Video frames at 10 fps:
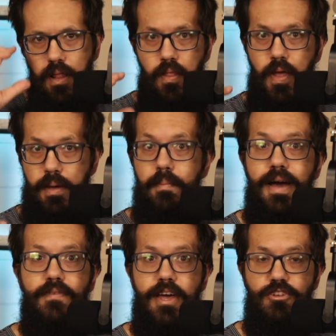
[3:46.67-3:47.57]
like
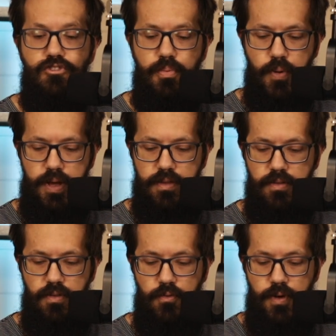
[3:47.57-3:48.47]
my vantage point
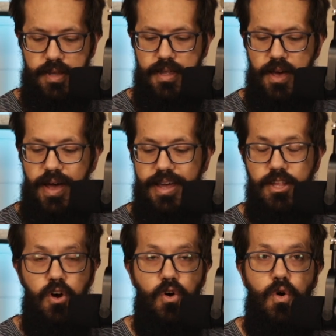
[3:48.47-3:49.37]
right now, I
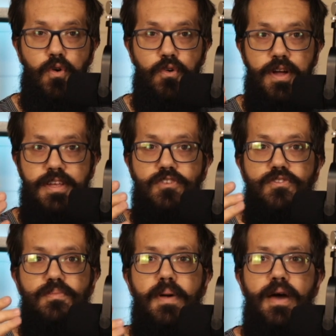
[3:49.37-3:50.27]
can already
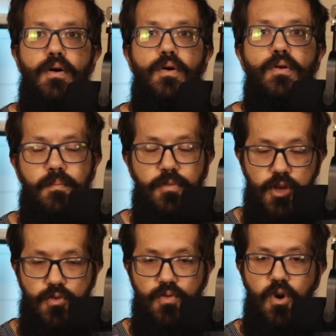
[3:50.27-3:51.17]
smell
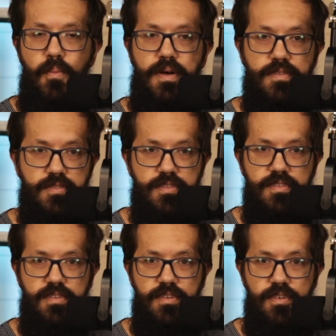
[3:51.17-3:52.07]
the aromas
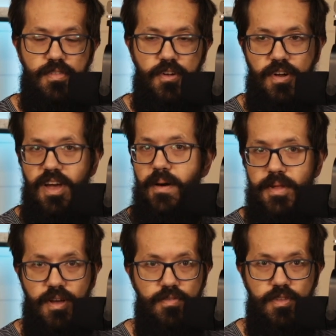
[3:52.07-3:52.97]
that are
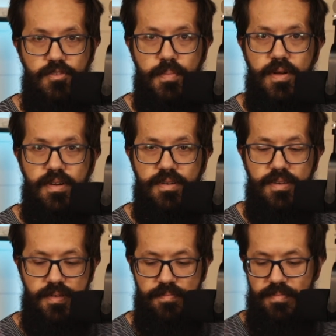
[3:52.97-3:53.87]
coming off this beer,
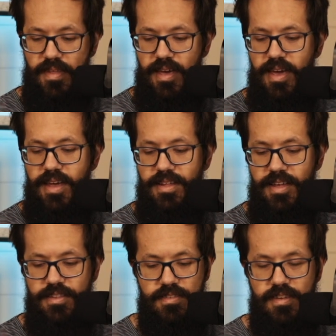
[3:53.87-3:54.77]
and
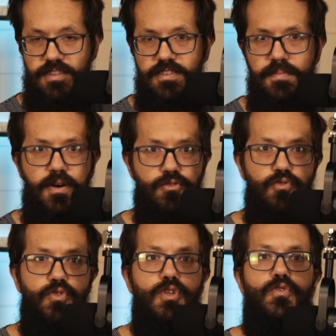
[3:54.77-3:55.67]
it smells
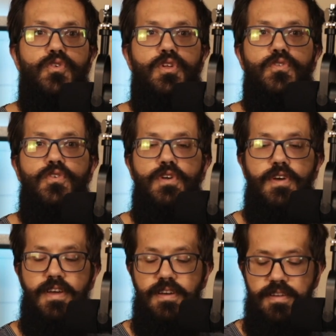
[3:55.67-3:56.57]
really, really,
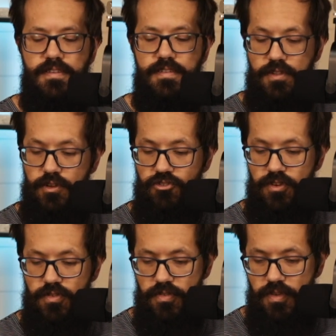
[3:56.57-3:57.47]
really
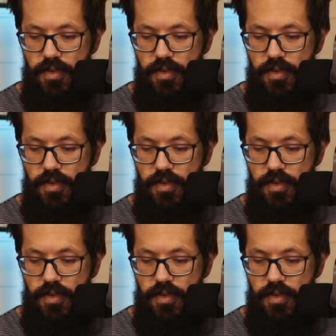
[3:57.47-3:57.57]
delicious.